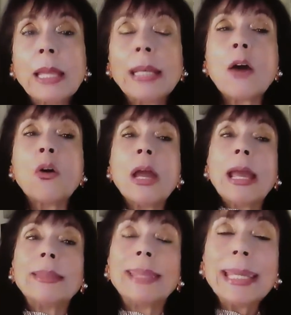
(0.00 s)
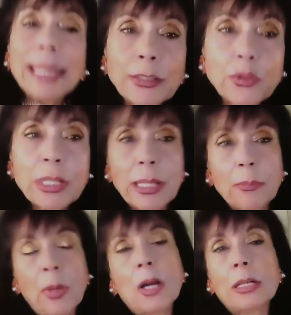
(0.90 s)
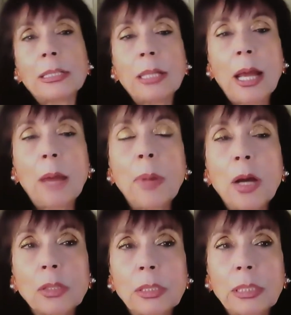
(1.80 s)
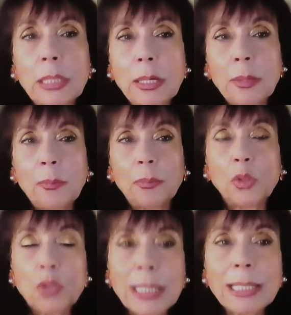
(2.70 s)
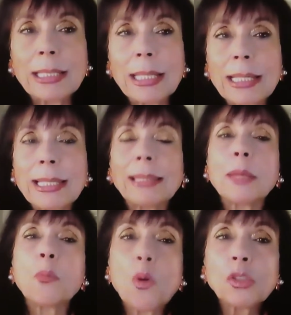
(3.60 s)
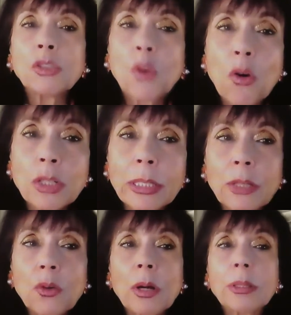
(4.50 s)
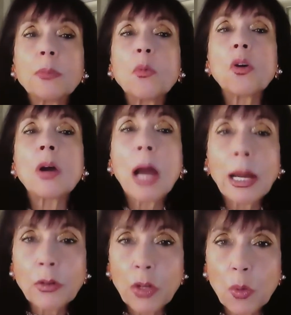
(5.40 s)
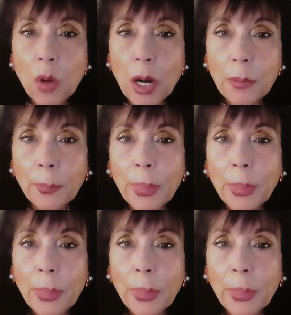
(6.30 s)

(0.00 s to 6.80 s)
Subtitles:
Now, the interesting part about the toxicity is that the more toxic you are, the more hungry you are.